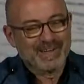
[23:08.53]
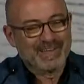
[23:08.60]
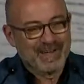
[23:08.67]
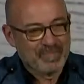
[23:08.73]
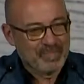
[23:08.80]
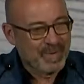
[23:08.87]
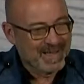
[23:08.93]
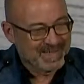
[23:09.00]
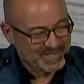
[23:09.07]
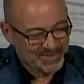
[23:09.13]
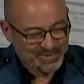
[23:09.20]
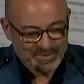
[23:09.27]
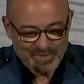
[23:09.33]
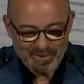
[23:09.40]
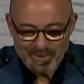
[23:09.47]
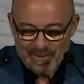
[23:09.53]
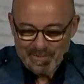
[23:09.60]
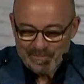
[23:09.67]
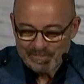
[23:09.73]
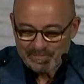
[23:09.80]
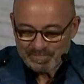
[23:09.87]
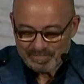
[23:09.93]
So I was also
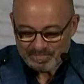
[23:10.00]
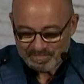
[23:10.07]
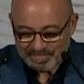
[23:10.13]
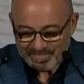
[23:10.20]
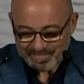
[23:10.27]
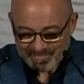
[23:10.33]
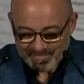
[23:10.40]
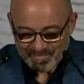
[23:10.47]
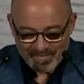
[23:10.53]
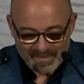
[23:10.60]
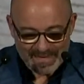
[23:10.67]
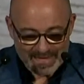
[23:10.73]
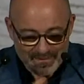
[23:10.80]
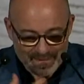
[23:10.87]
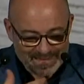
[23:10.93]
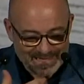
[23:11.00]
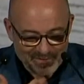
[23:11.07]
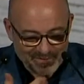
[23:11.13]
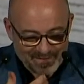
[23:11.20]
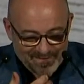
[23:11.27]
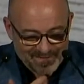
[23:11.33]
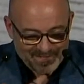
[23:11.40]
tested, I have the green
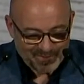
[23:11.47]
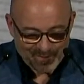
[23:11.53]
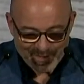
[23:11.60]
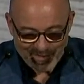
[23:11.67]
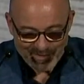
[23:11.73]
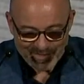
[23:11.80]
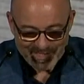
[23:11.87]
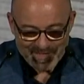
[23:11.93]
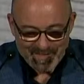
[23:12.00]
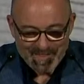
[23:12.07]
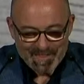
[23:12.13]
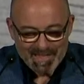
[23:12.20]
pass, I'm fine.